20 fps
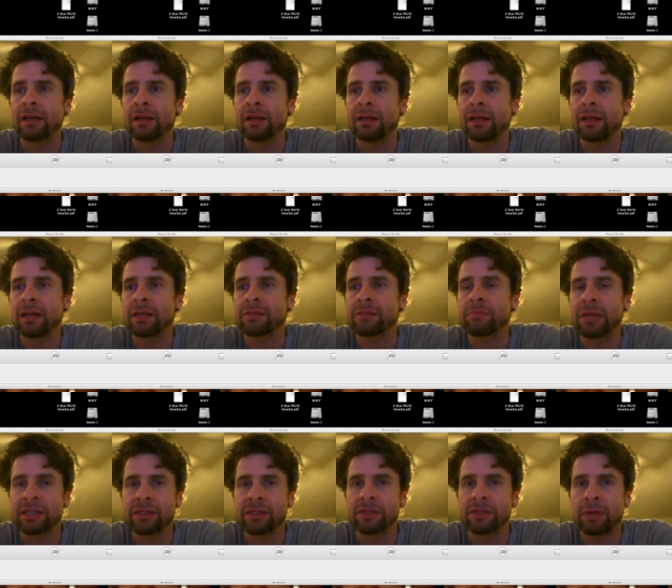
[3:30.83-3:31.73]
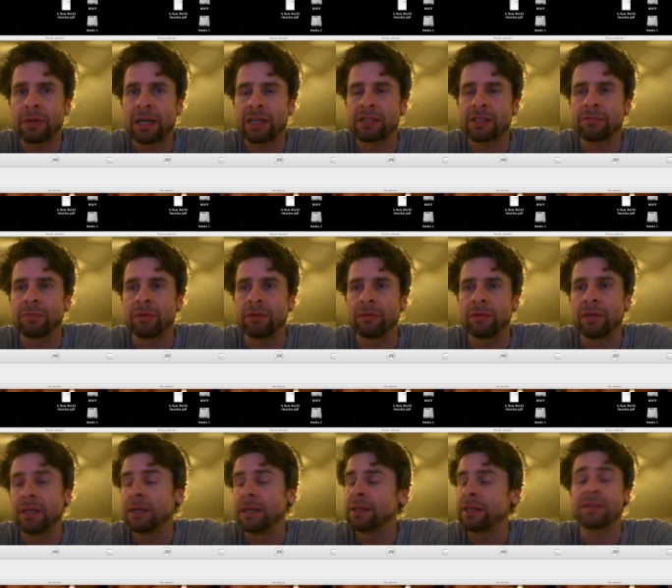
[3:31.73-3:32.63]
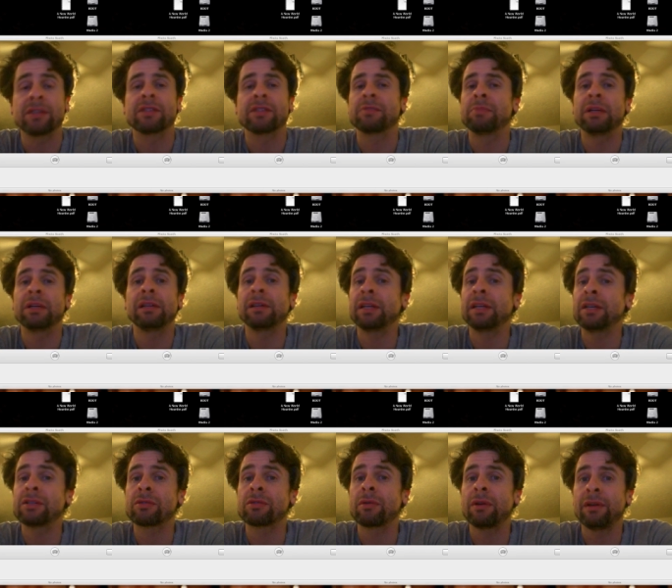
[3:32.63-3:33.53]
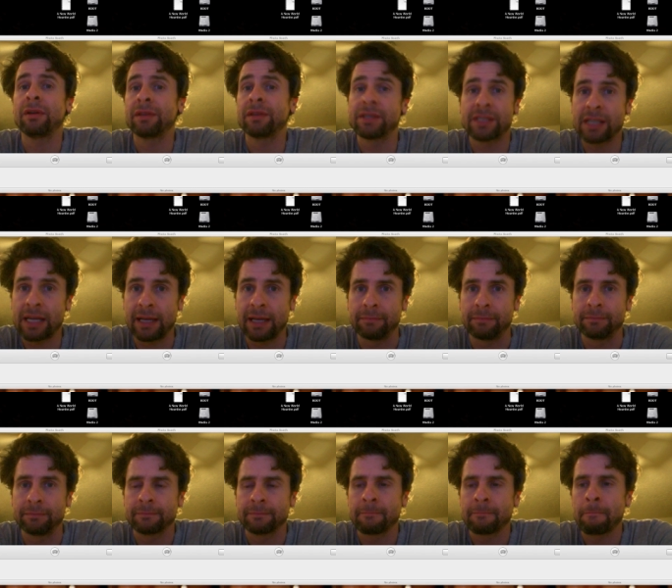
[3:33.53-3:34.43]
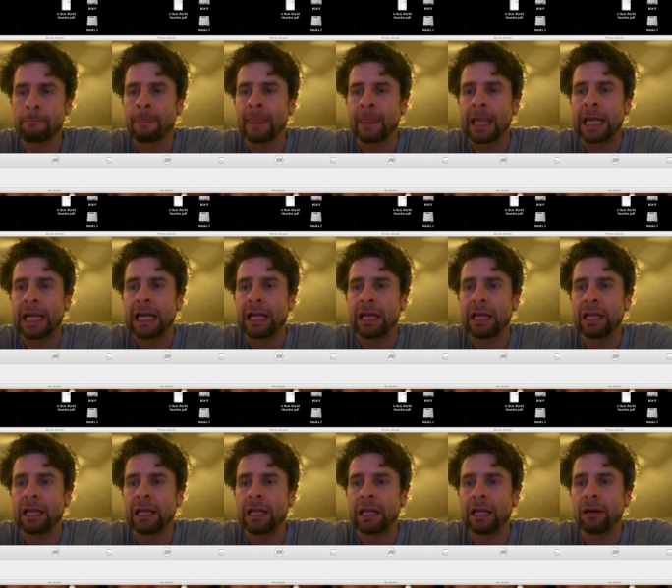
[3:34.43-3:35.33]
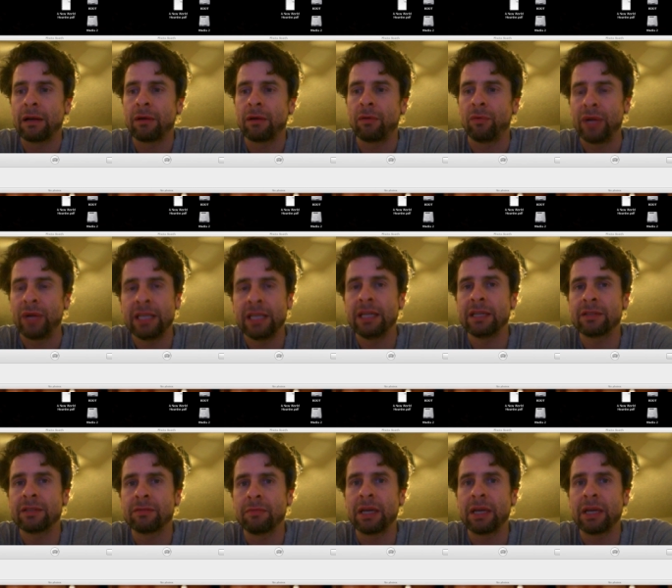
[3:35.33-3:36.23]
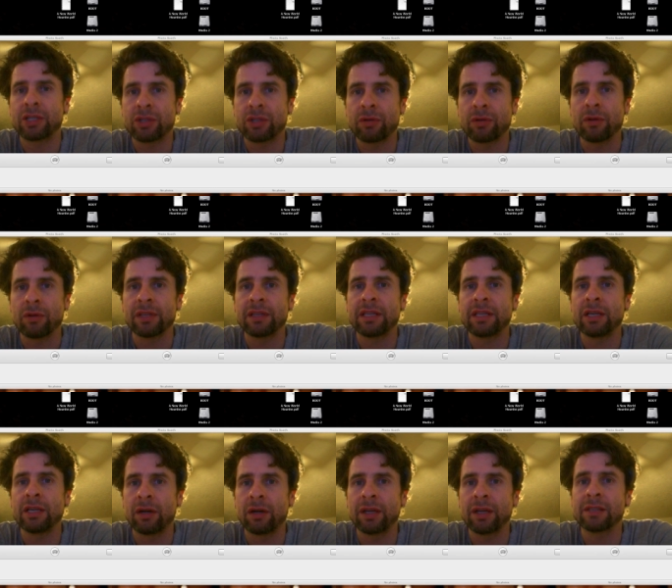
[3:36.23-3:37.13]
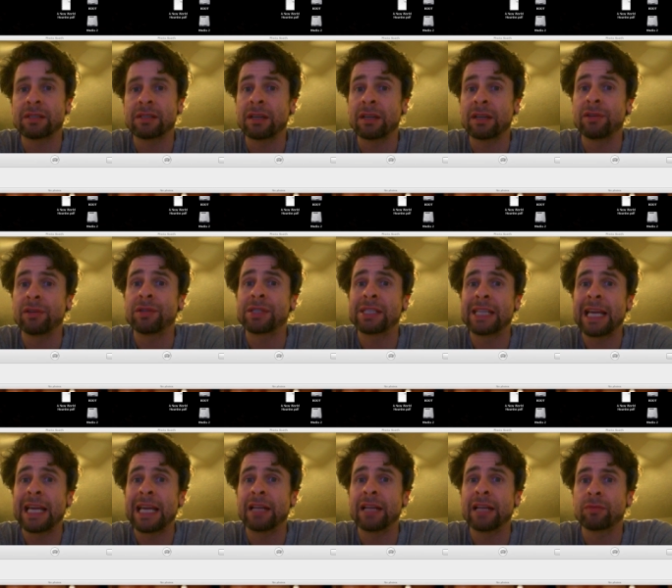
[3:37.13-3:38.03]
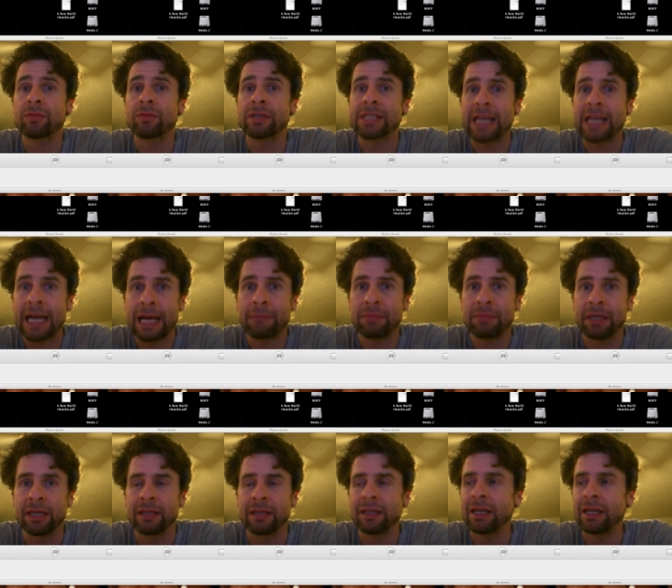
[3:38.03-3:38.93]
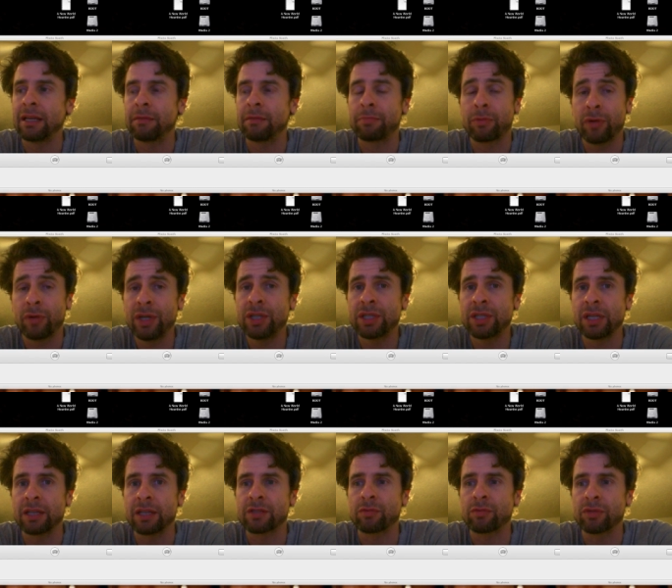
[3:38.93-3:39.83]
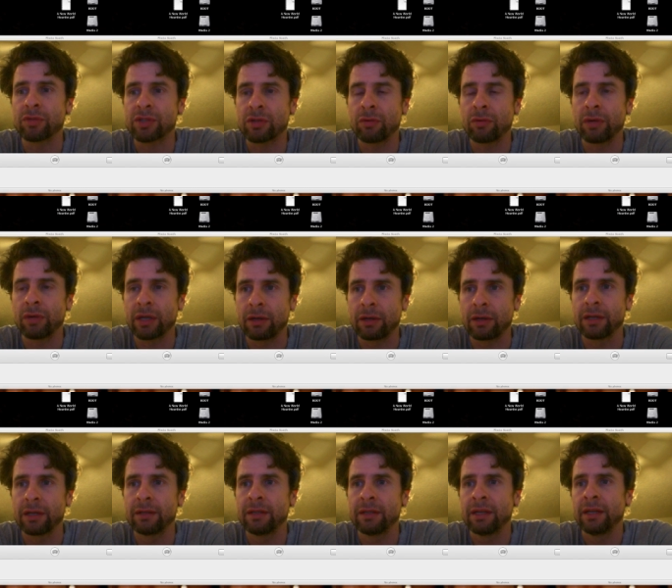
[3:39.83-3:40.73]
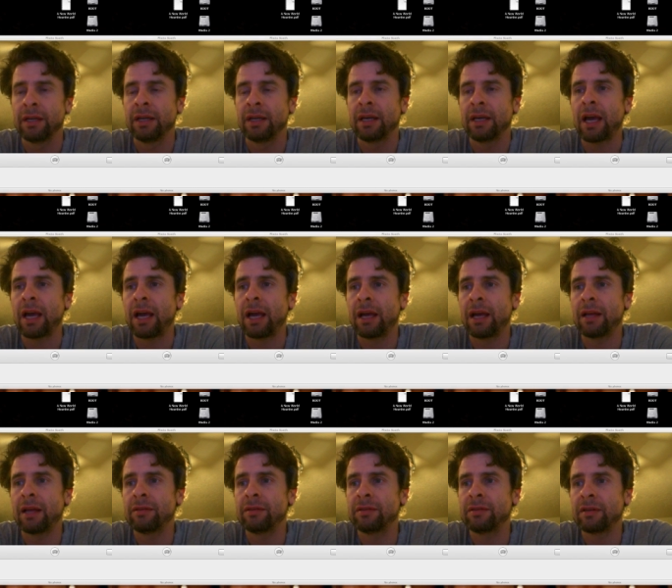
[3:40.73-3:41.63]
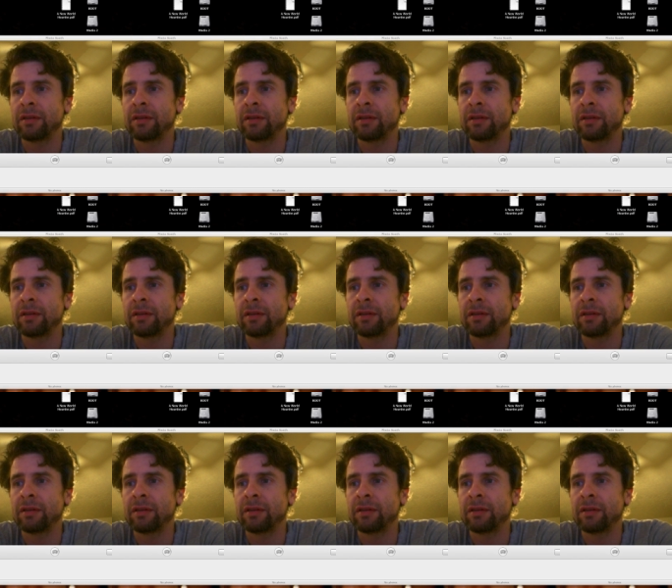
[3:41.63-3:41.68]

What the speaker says: as best as possible. The sensibilities are all the same. We need to make sure that the audience understands what's happening and appreciates what's going on and,